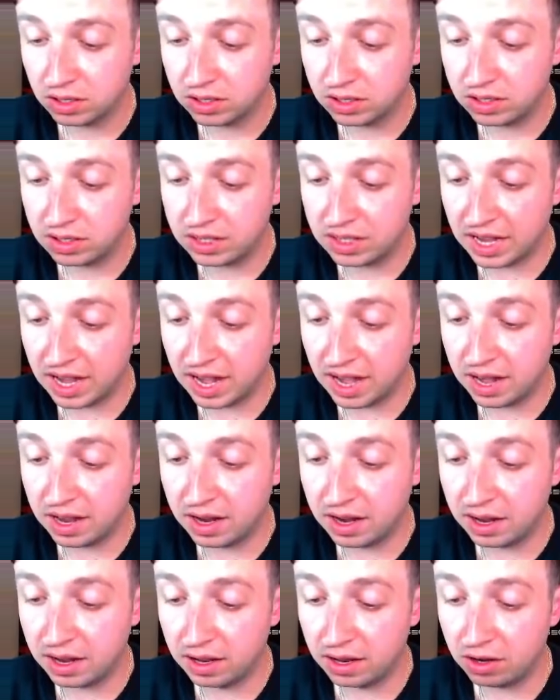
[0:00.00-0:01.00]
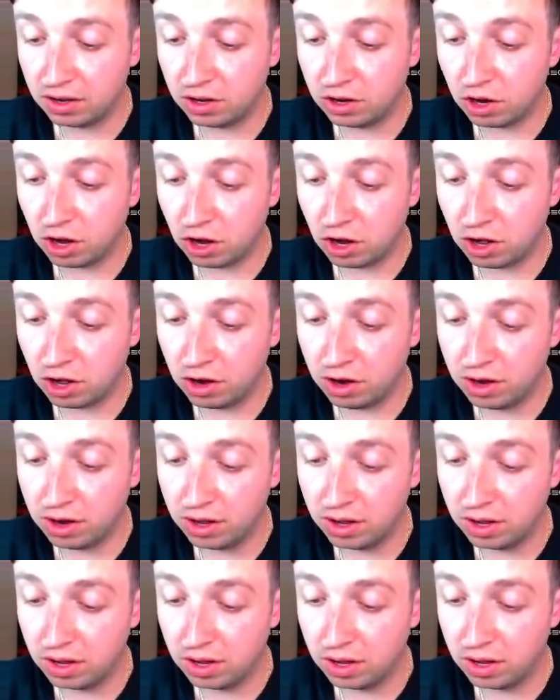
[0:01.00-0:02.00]
Dead Gone,
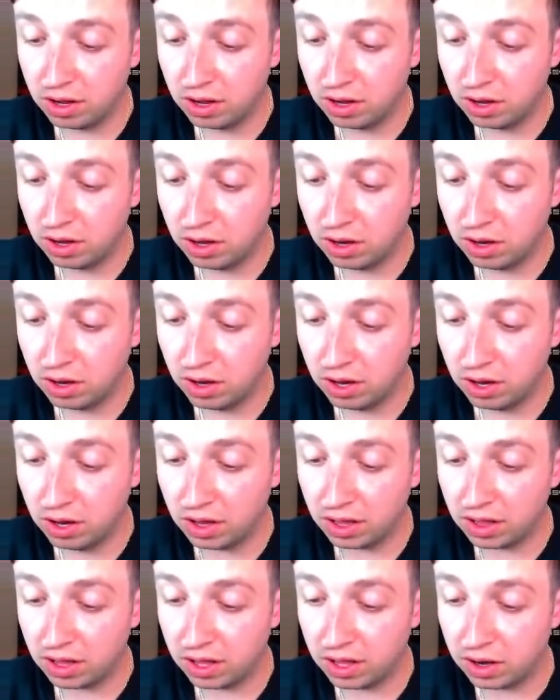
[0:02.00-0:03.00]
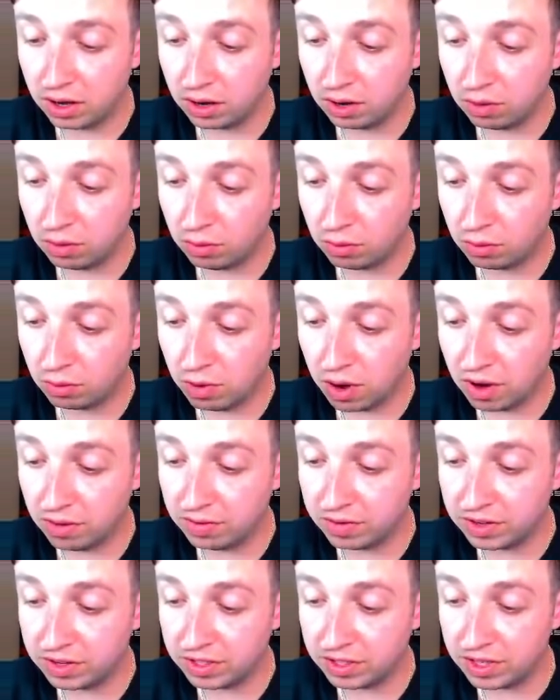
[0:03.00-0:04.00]
and then Rough
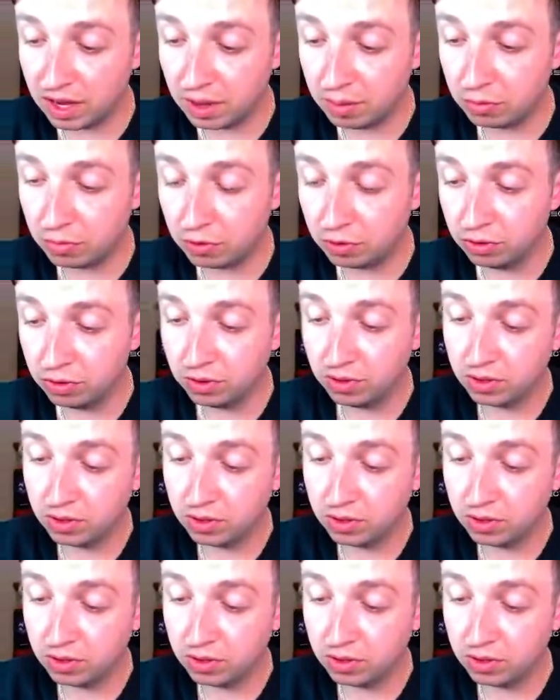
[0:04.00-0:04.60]
and Tumble